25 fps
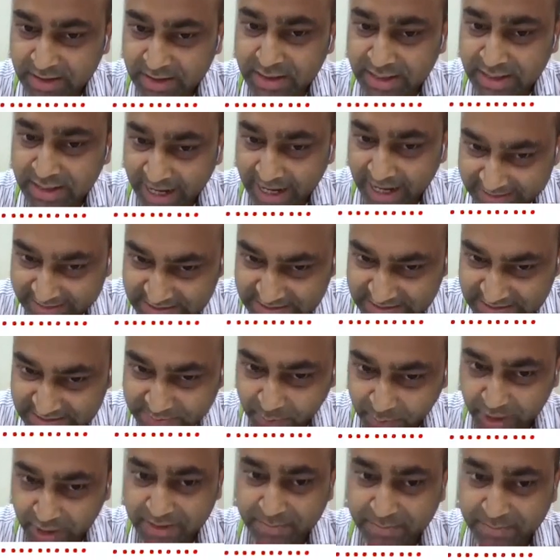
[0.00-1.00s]
this point may
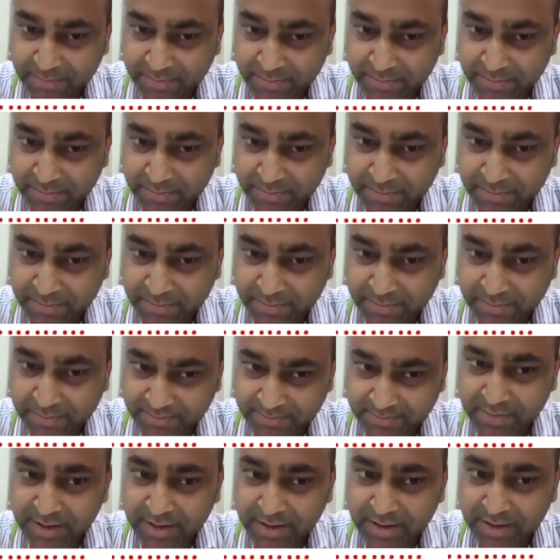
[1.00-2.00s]
not be same,
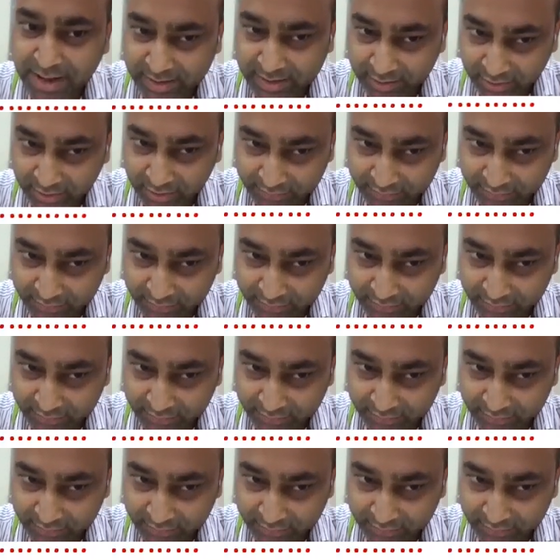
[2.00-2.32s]
at